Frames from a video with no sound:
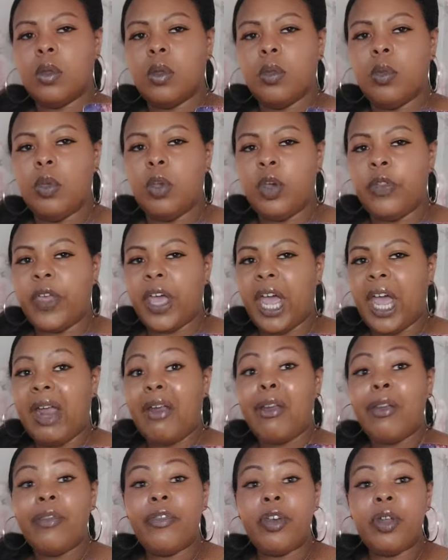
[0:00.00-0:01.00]
We've got the
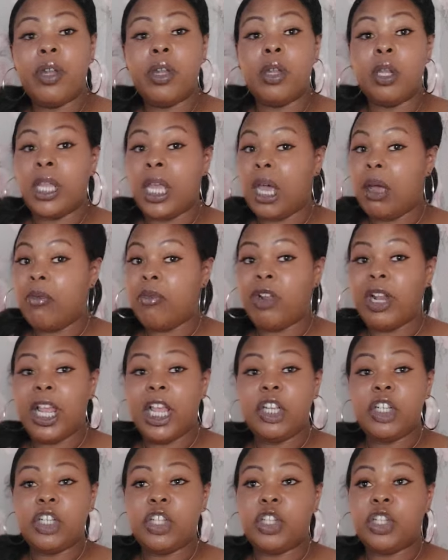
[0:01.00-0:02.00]
Hierophant. Yep,
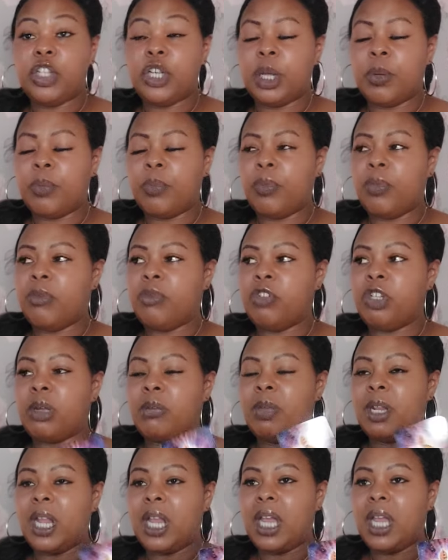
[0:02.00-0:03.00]
relationship.
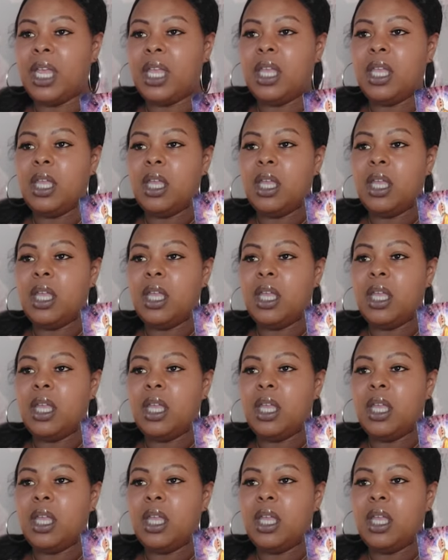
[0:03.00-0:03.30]
Gemini.